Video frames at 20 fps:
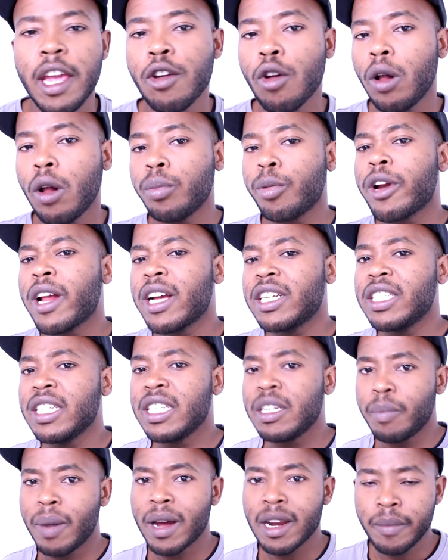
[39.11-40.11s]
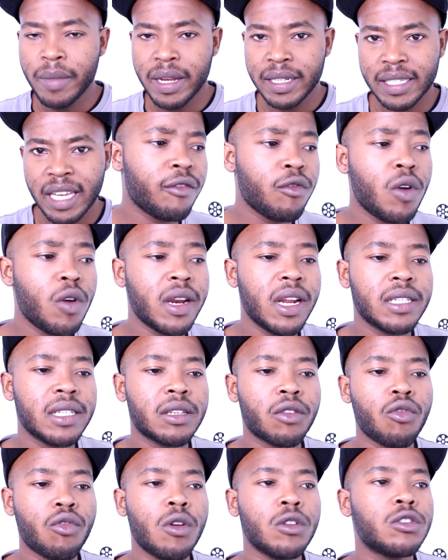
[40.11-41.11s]
in all production departments, everyone has
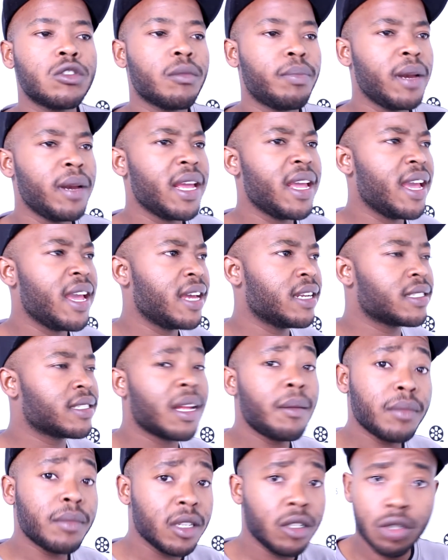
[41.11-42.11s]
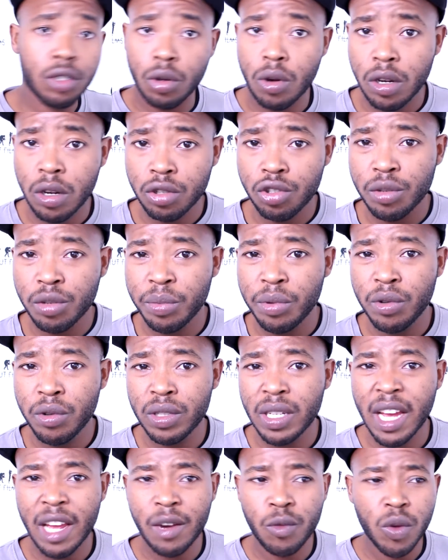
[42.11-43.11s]
a role to play and something to
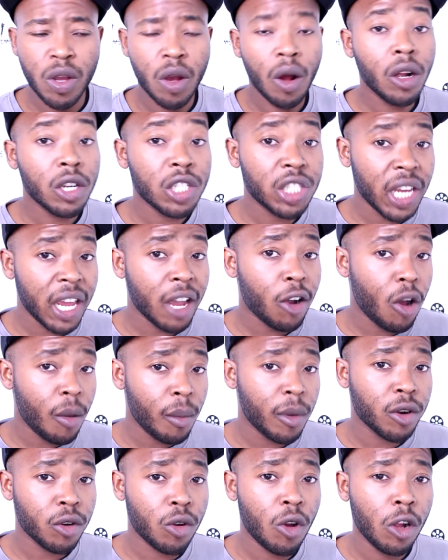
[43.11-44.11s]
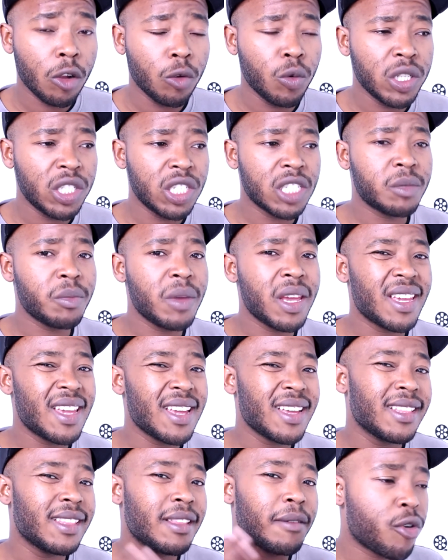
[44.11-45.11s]
contribute and we all share a common goal which is
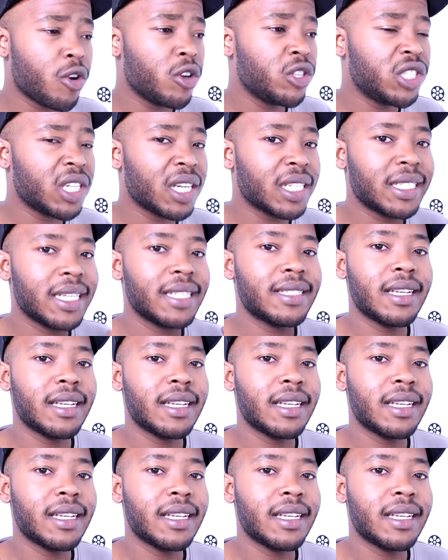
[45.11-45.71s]
making the project a